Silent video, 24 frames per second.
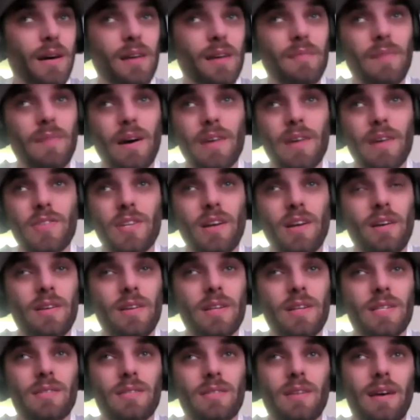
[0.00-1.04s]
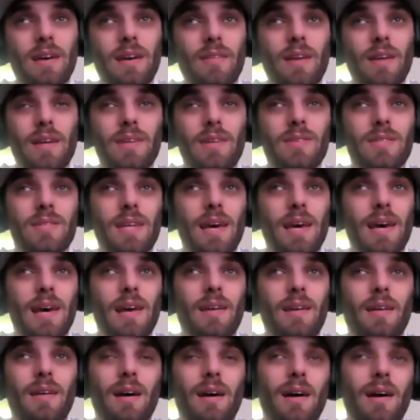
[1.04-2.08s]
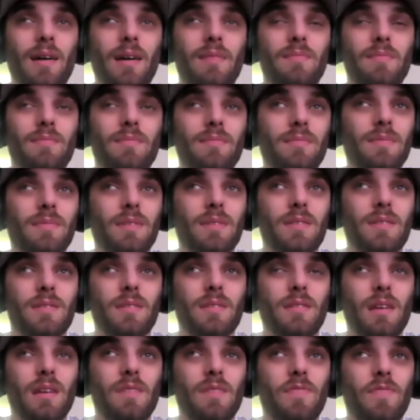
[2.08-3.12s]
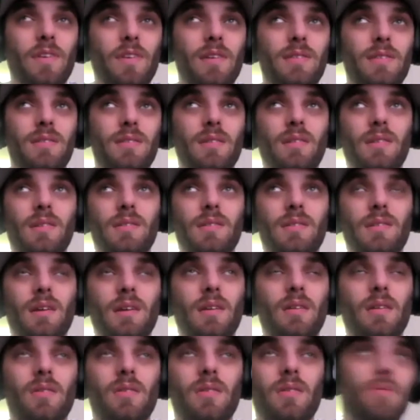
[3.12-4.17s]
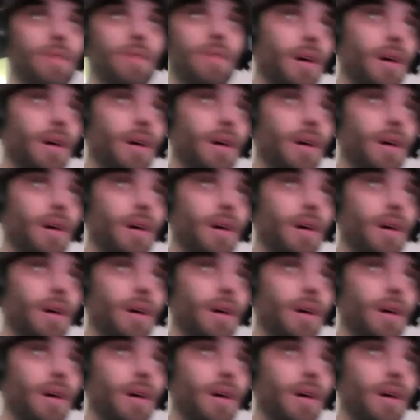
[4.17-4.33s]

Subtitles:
much, just like you said, just the defense to continue